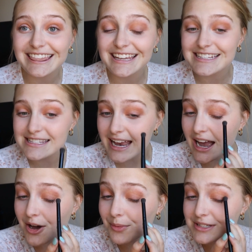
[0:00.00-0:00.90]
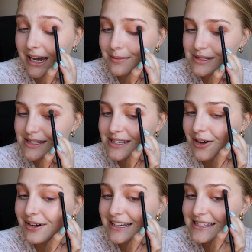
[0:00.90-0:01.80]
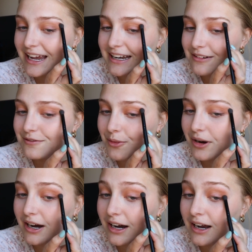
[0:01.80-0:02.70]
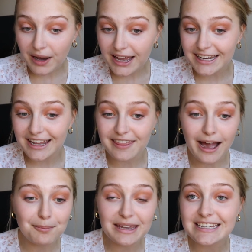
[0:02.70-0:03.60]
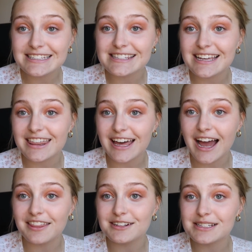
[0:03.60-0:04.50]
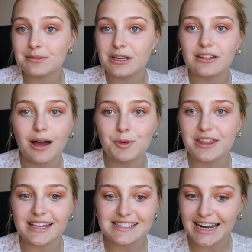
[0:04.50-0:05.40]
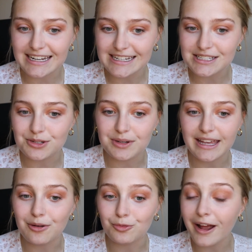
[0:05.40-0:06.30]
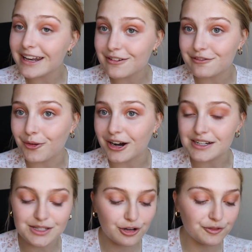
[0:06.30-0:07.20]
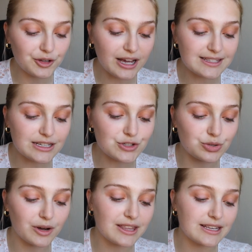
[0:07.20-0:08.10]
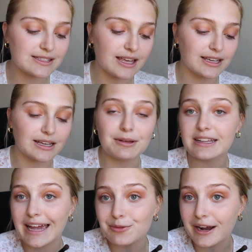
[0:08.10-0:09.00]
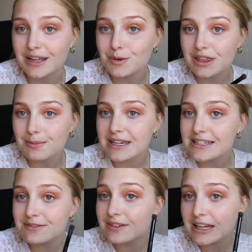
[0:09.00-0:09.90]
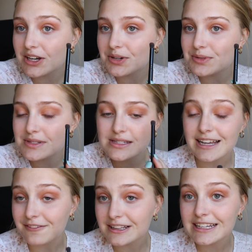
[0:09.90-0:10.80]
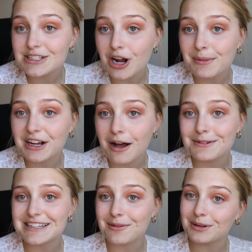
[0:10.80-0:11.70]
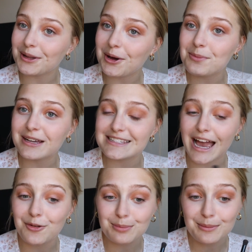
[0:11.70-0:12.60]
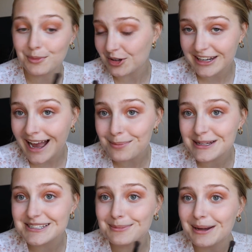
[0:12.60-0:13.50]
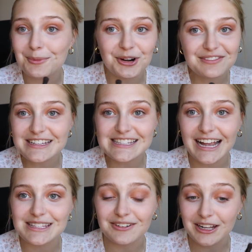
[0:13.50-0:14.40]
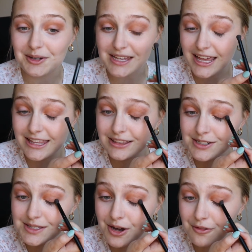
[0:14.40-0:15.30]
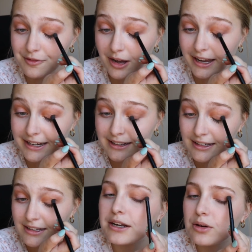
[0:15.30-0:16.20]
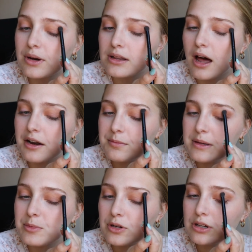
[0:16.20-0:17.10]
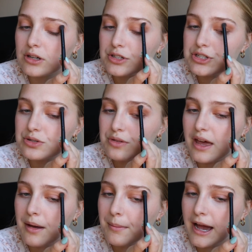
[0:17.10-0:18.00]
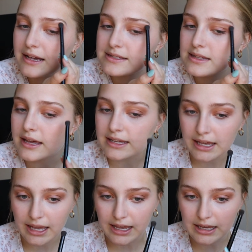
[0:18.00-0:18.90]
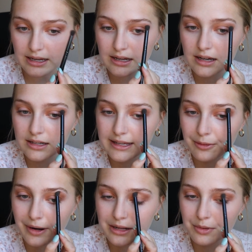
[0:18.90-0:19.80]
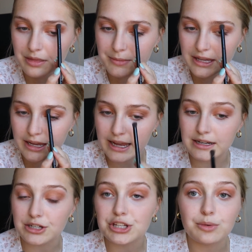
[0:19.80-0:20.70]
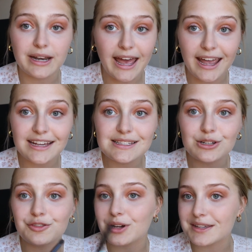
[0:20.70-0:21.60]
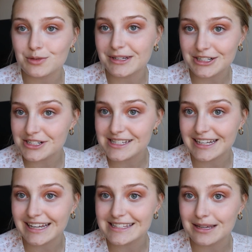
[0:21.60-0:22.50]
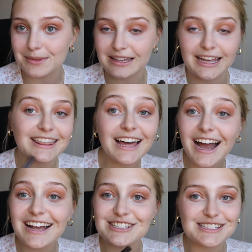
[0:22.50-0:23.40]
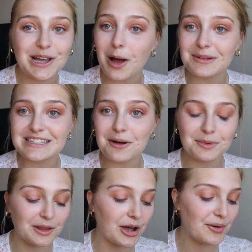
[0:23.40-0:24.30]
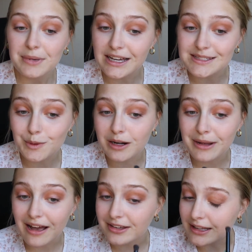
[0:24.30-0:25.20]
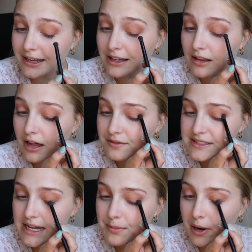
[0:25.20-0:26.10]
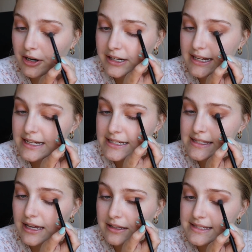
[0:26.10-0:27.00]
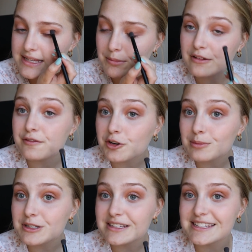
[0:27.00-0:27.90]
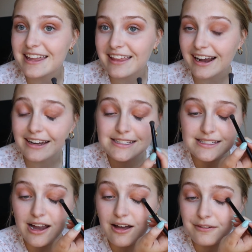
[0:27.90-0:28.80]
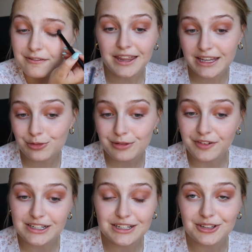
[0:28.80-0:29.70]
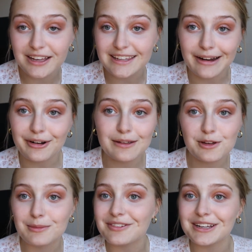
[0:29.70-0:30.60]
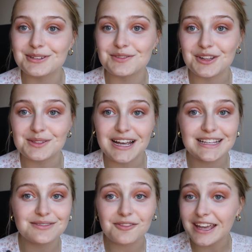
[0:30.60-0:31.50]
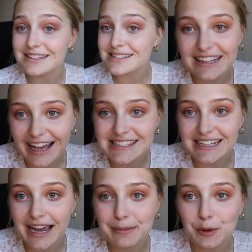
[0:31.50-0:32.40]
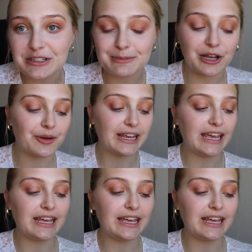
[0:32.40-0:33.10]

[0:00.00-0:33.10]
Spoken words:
and things now, which I'm so excited for. But that means that there's going to be a lot more things that I need to get ready for. So if you guys enjoy these, like, get ready with me videos, definitely drop me a comment down below because I would be more than happy to make more of these kinds of videos. I think they're so fun. I know a lot of people do them as like a get ready with me and a Q&A. So if you guys would be interested in something like that, just comment down below because we're gonna be having like a lot of date parties and semi-formals and that kind of stuff. I think it would be fun to do like get ready with me videos for those kinds of events. Lastly, I'm going to be going